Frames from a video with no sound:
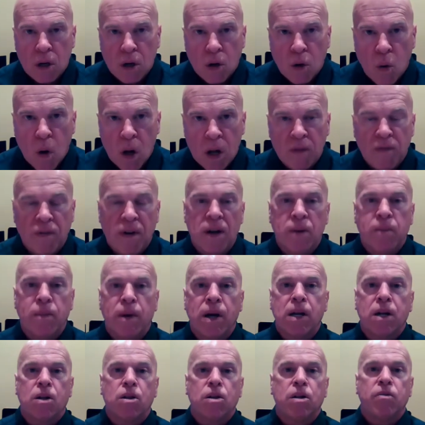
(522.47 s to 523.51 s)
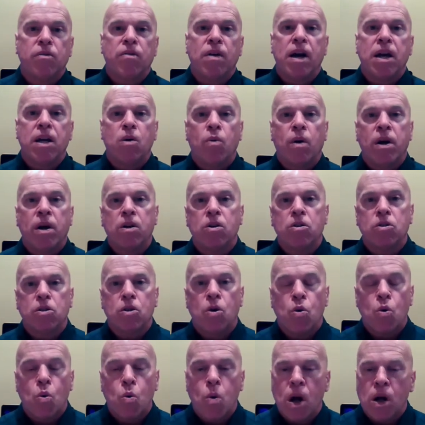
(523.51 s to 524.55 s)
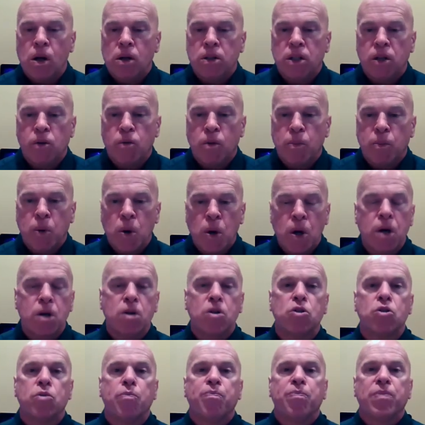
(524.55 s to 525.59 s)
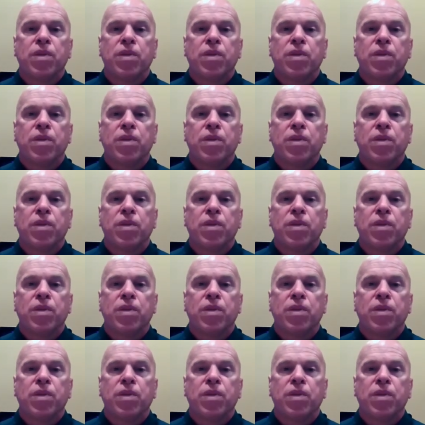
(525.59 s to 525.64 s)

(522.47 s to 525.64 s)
qualified medical evaluators' low-quality reports,